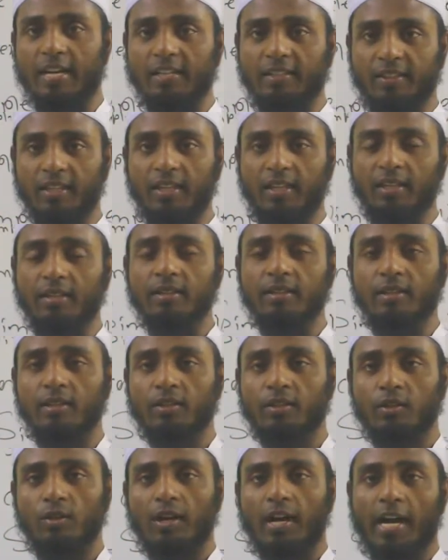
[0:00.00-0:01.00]

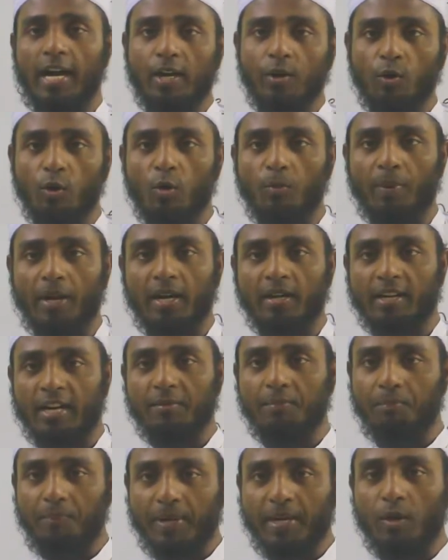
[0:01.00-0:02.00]
I hope and
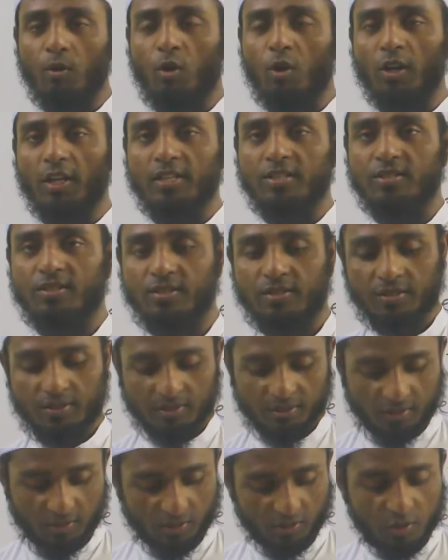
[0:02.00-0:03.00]
I pray always